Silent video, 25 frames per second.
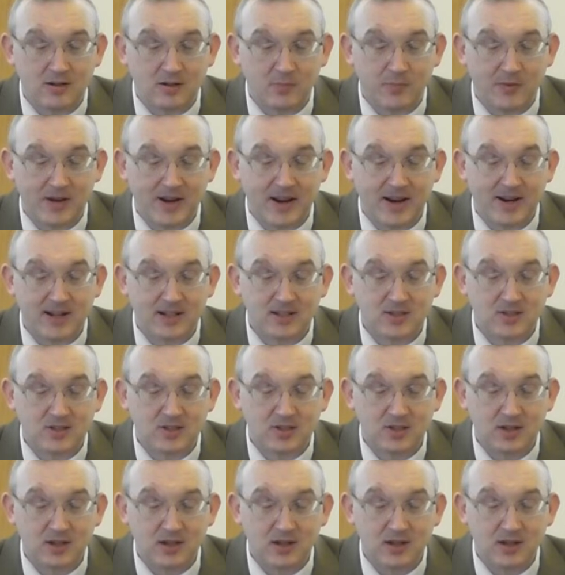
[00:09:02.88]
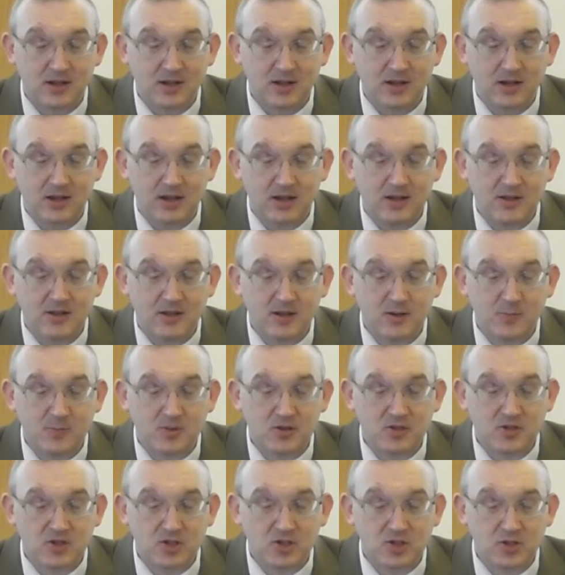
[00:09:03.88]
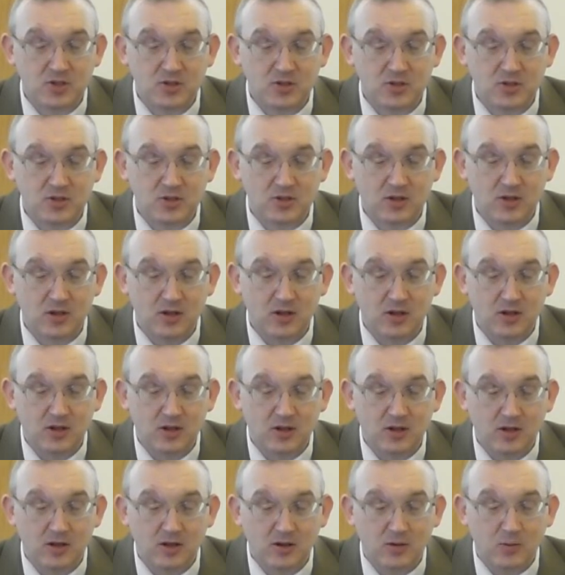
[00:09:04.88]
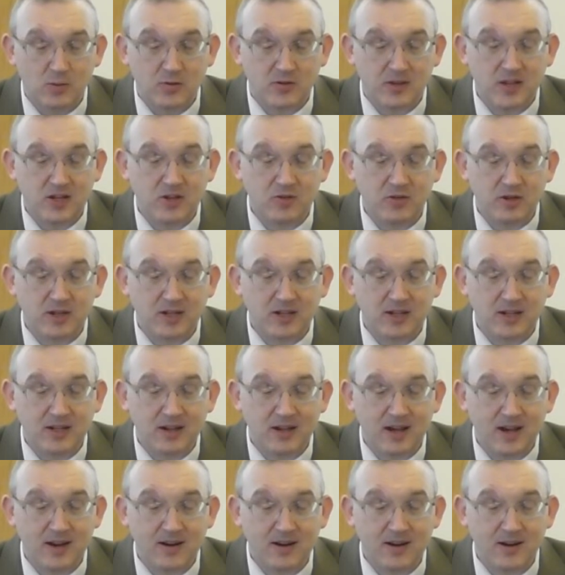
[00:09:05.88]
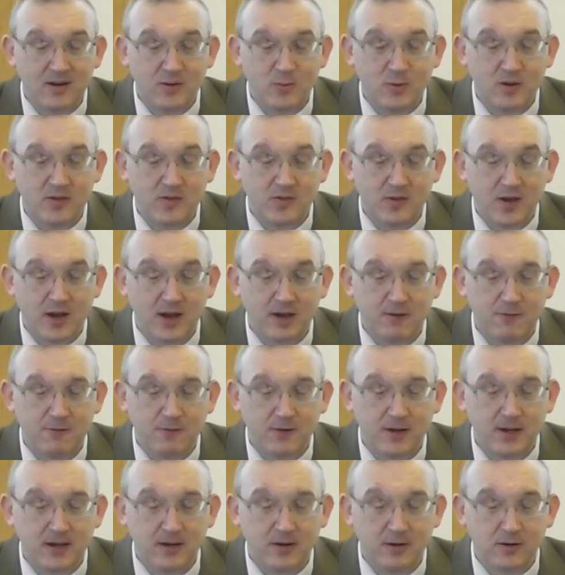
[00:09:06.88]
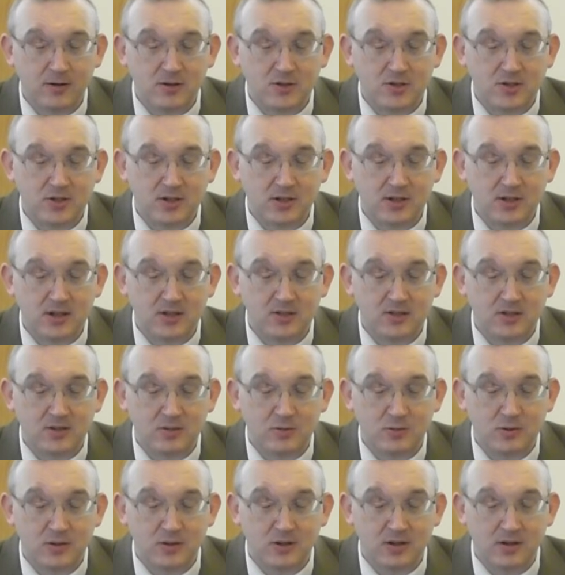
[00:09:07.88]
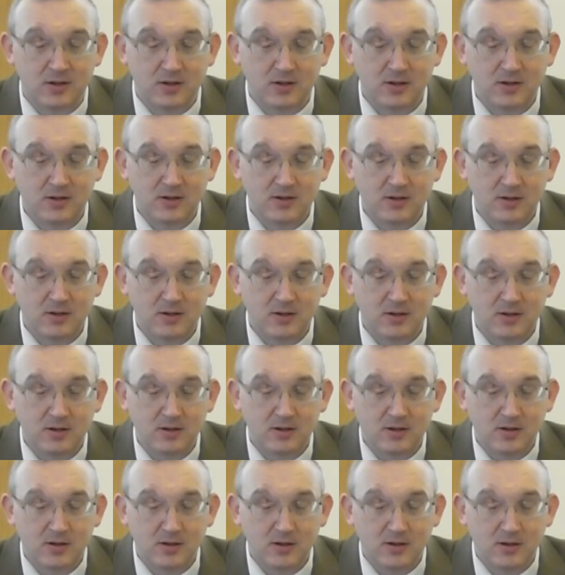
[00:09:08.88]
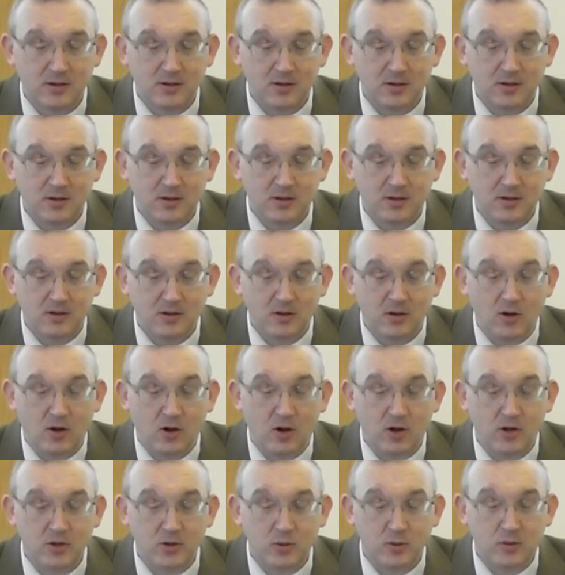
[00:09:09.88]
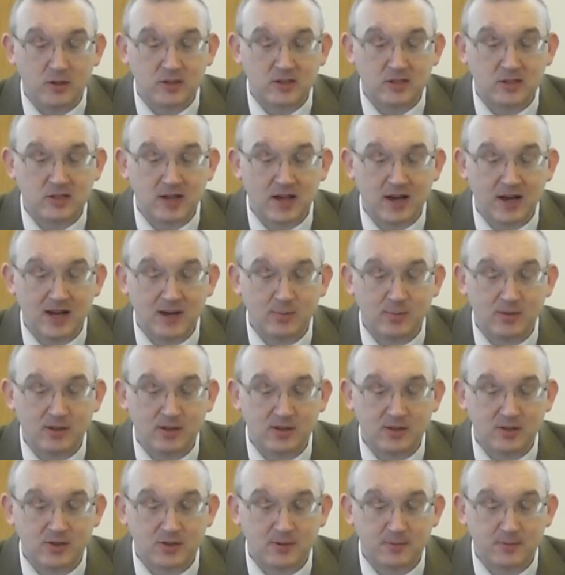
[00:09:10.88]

the planets in their positions with intricate care with thy fingers, as it were. The God who is timeless,